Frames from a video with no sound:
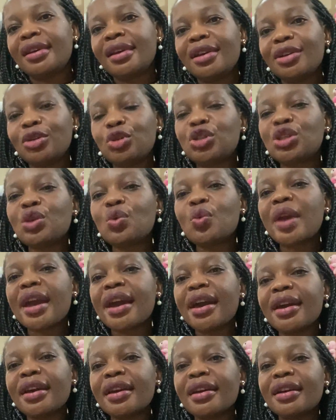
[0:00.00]
You see
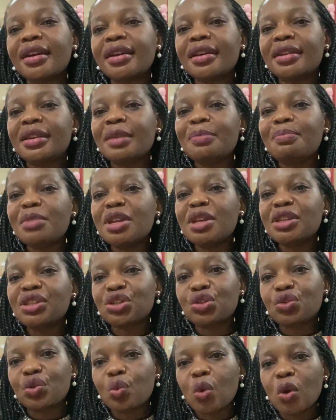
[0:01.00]
where the
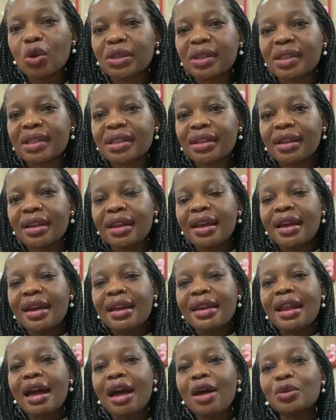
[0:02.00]
mystery was.
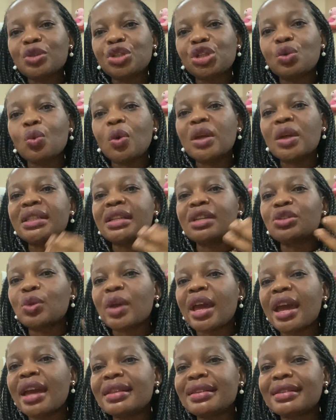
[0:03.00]
Now she wanted to
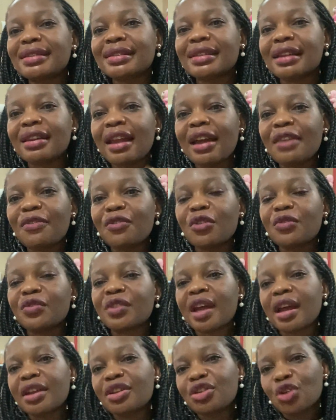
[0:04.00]
end the life of
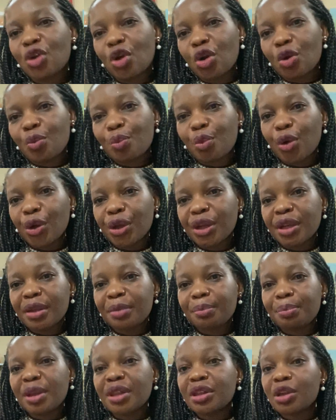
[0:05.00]
that young boy,
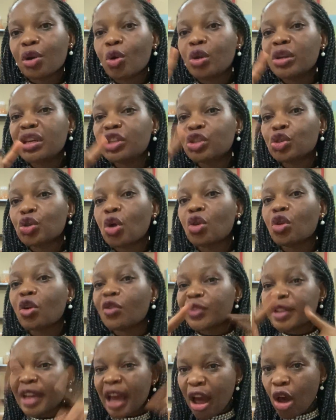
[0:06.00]
being the only son
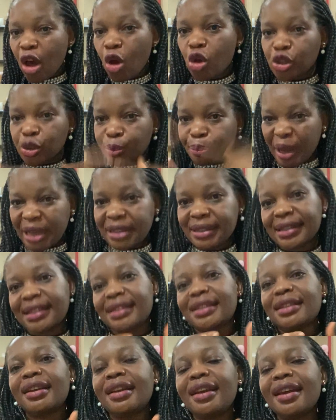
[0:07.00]
of their
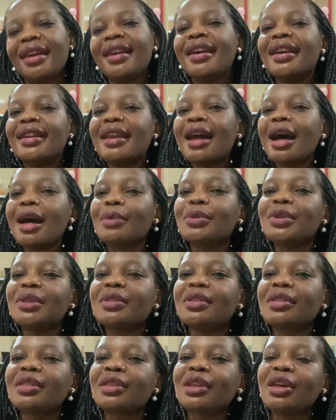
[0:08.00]
husband. Now
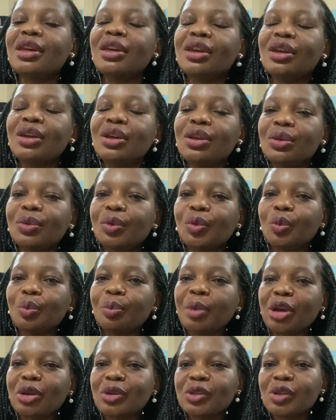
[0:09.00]

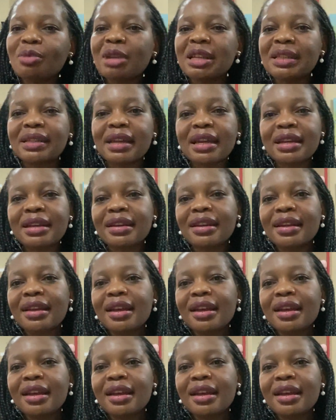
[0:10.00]
my customer said,